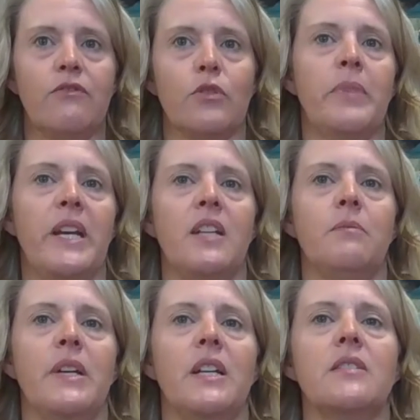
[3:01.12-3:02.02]
for pain
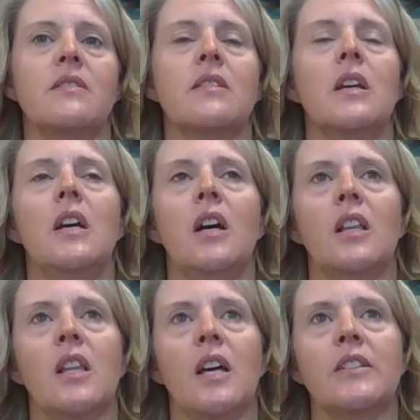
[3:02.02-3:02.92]
meds,
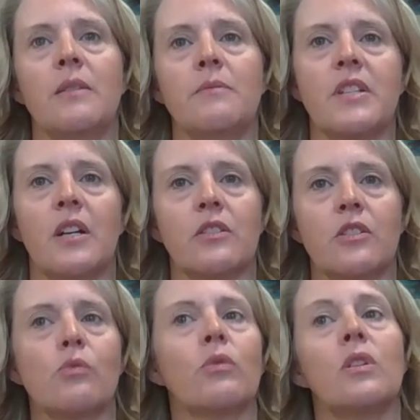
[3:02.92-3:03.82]
a lot of times
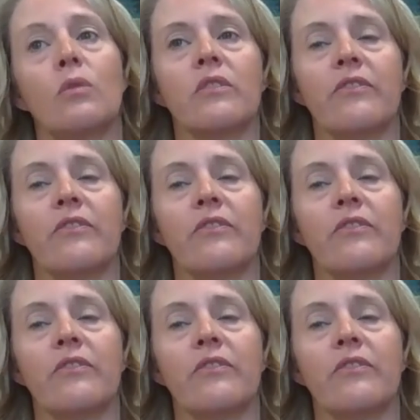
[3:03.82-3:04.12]
doctors will order